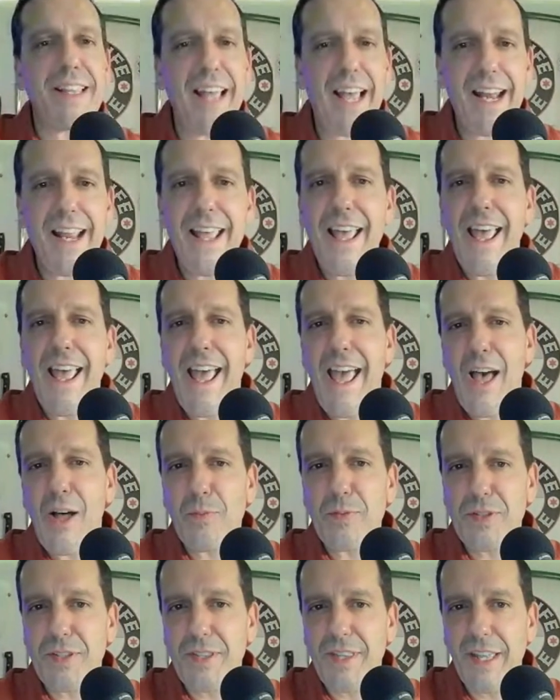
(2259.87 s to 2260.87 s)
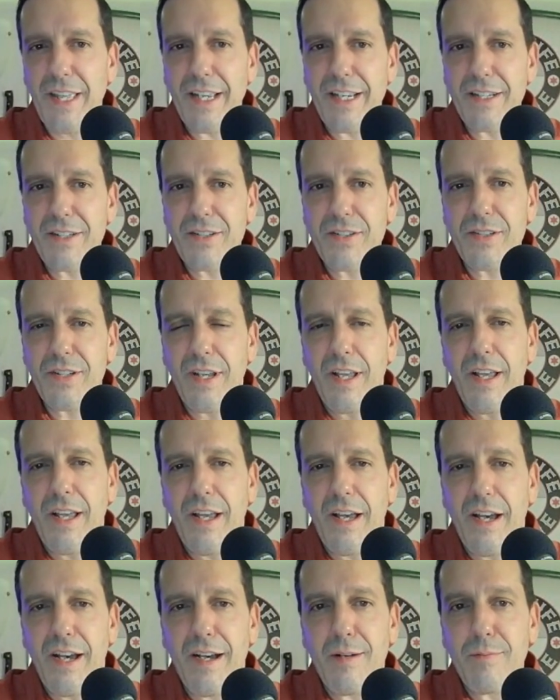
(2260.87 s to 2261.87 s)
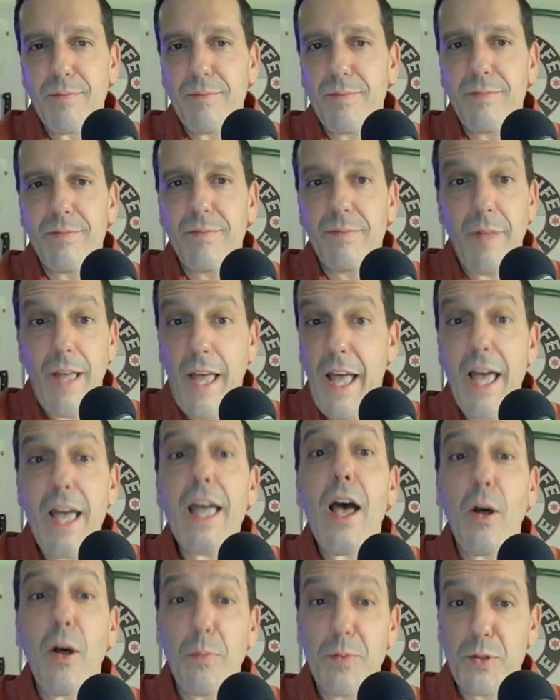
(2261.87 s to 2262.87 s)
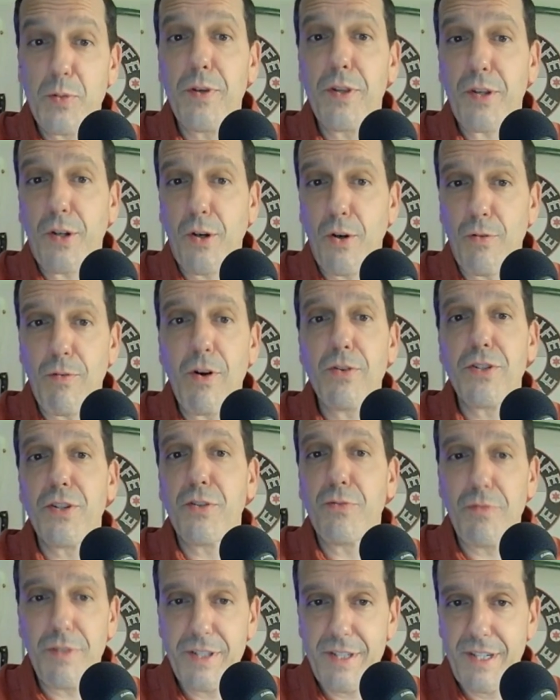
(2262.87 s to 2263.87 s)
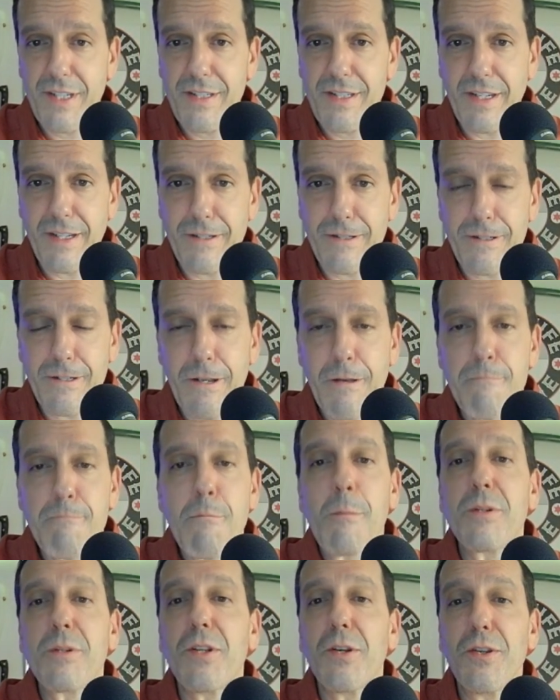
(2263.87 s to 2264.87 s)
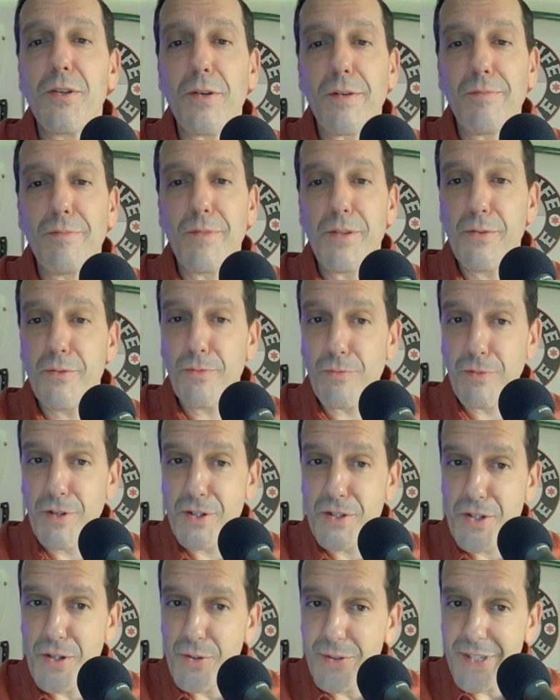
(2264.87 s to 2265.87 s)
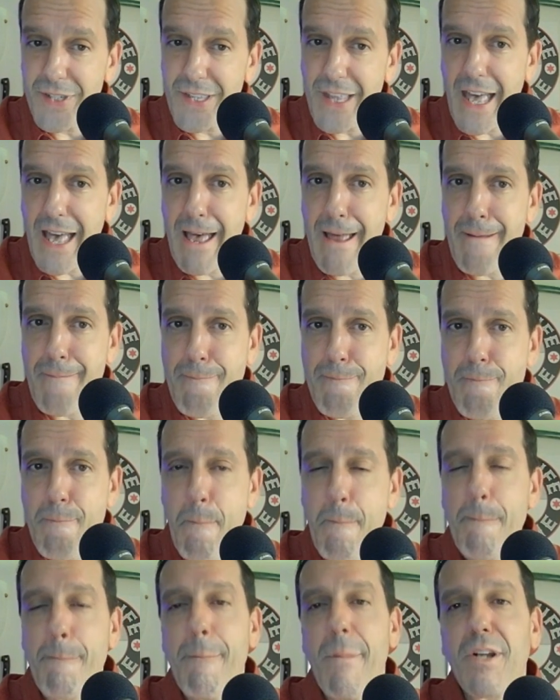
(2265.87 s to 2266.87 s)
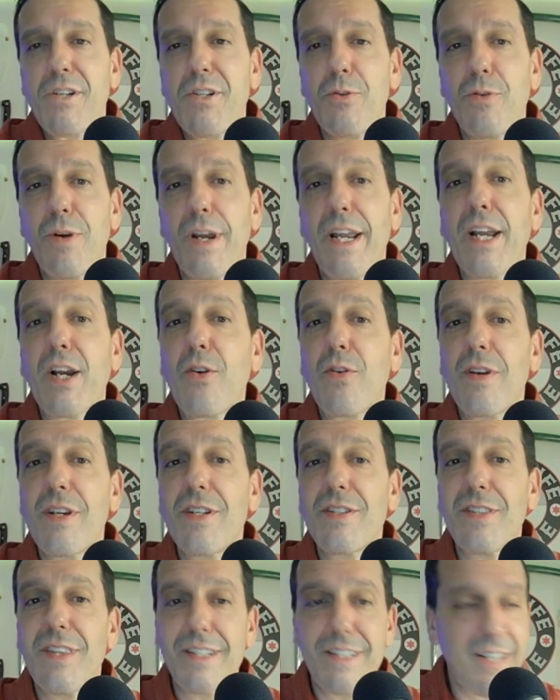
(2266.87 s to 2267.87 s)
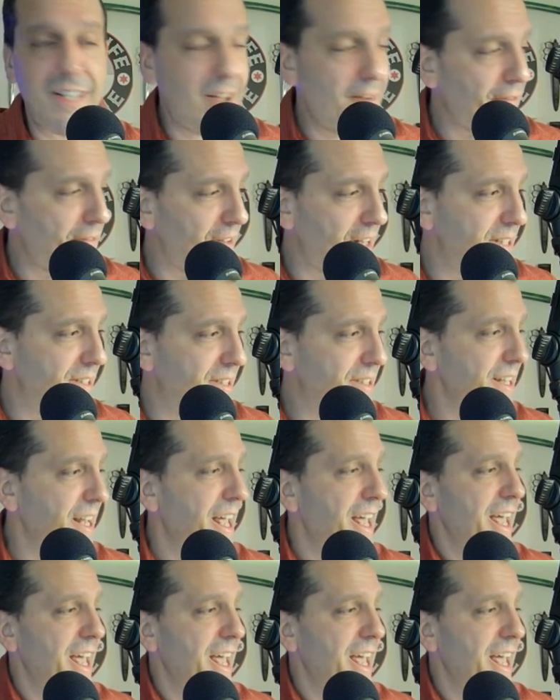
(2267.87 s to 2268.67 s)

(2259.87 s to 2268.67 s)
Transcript: that helps things um, helps with corrosion resistance. So you you reduce that to increase the toughness,